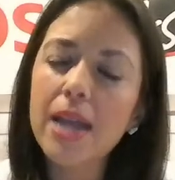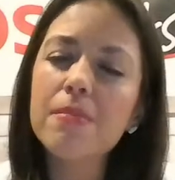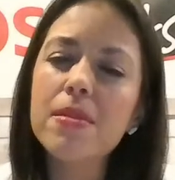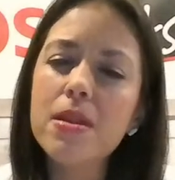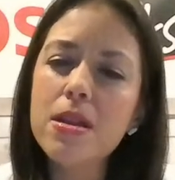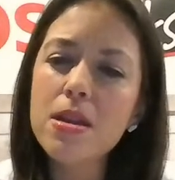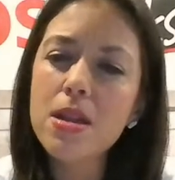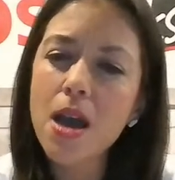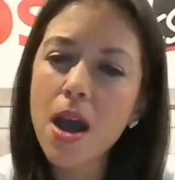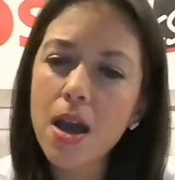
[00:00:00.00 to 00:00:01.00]
I
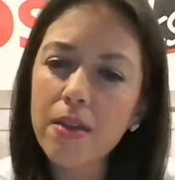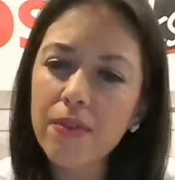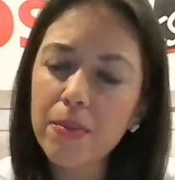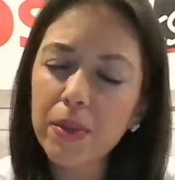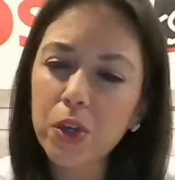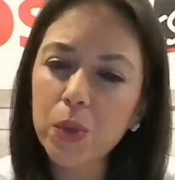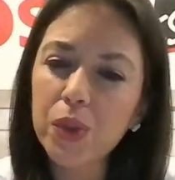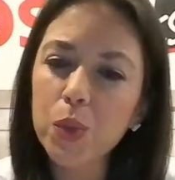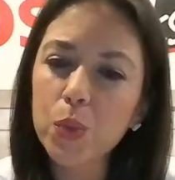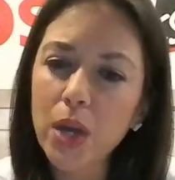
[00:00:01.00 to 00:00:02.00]
am not familiar
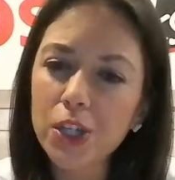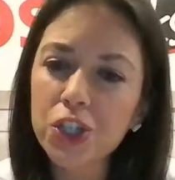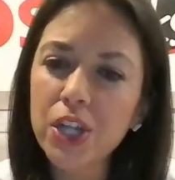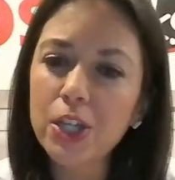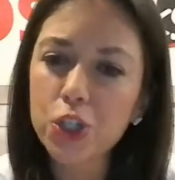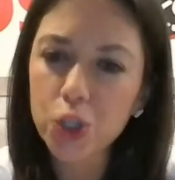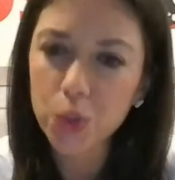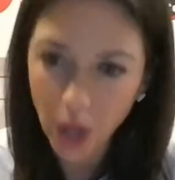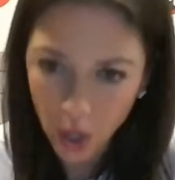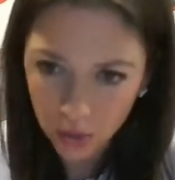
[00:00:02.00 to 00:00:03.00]
with the Rush
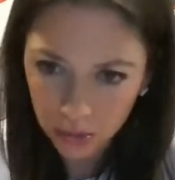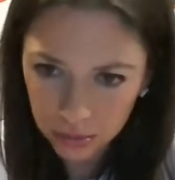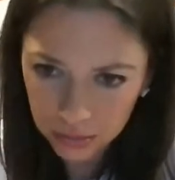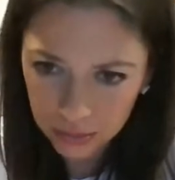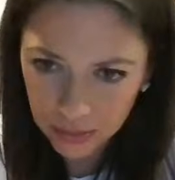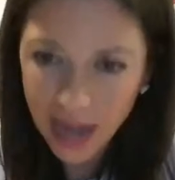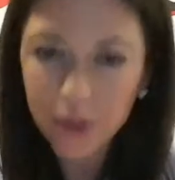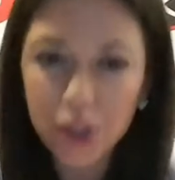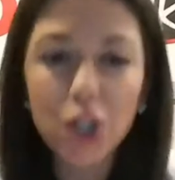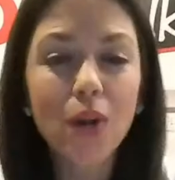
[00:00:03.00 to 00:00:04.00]
H2O.
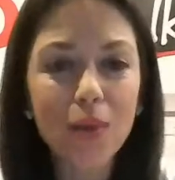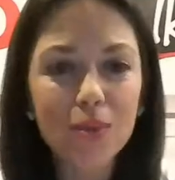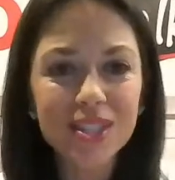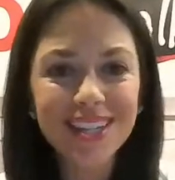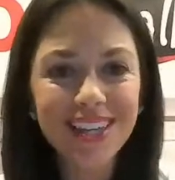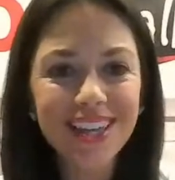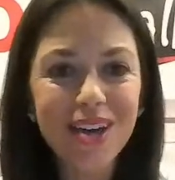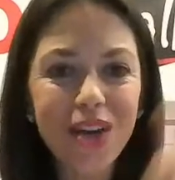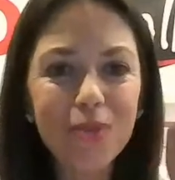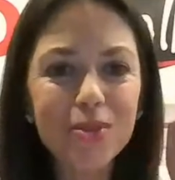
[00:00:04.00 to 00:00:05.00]
I was
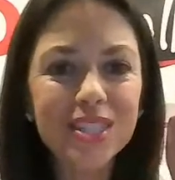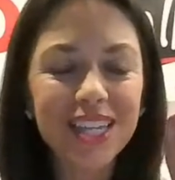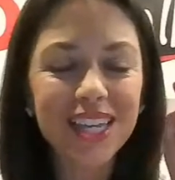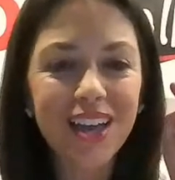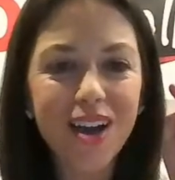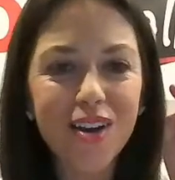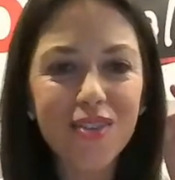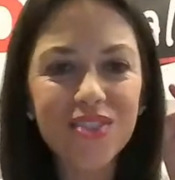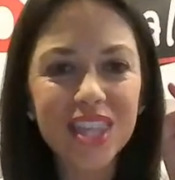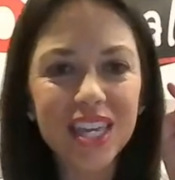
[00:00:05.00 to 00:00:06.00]
thinking
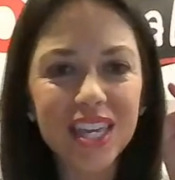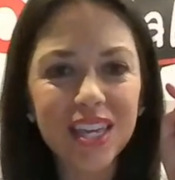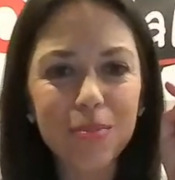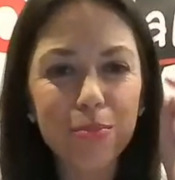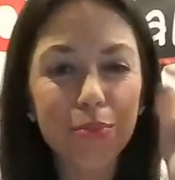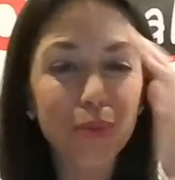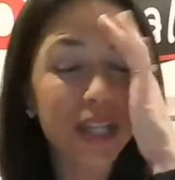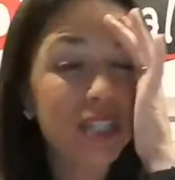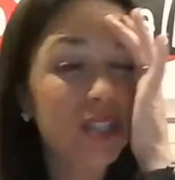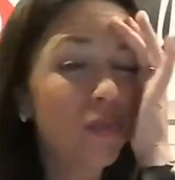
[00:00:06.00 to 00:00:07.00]
of the
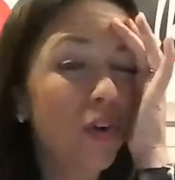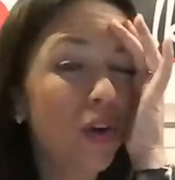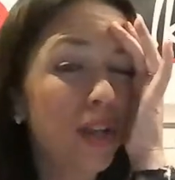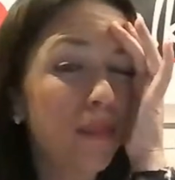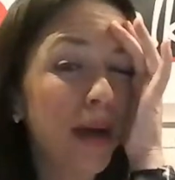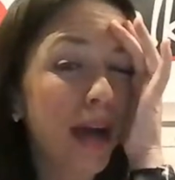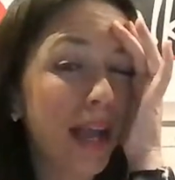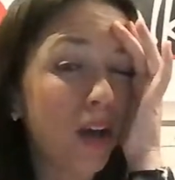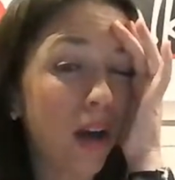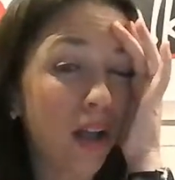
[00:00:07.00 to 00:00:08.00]
Breeze Foot
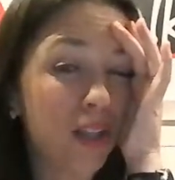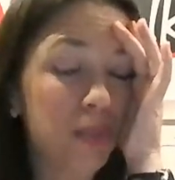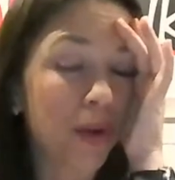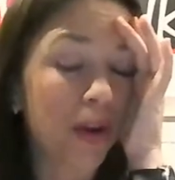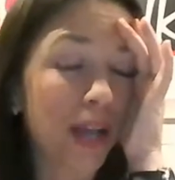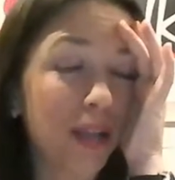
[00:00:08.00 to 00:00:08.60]
by College Park.